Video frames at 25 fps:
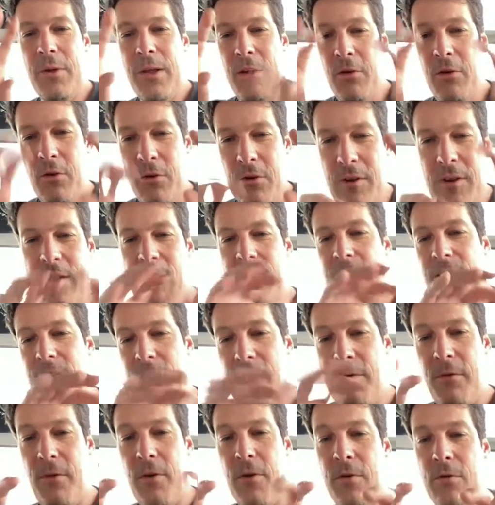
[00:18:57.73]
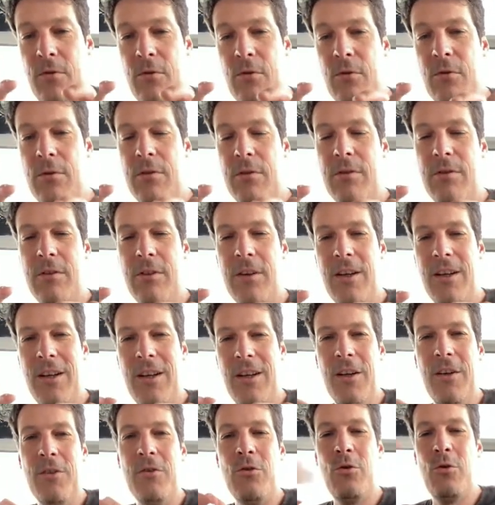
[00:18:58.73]
use these different tools
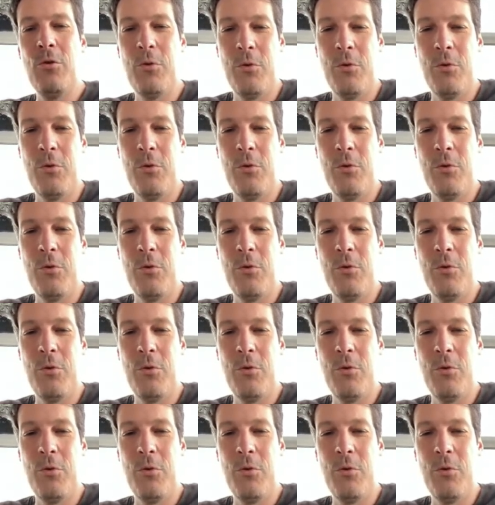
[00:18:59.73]
to